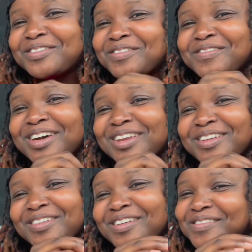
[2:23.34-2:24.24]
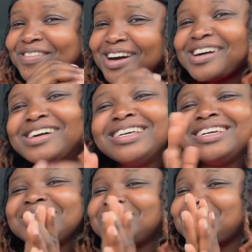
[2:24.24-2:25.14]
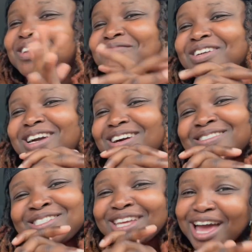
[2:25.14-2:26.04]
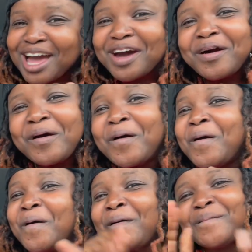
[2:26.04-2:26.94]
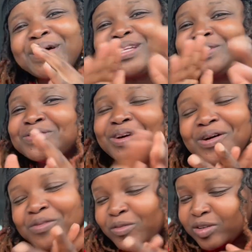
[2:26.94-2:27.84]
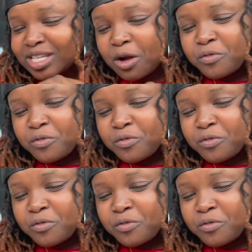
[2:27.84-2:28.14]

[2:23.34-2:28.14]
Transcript: nobody to know about. Trying to be all shy. But you know, we was out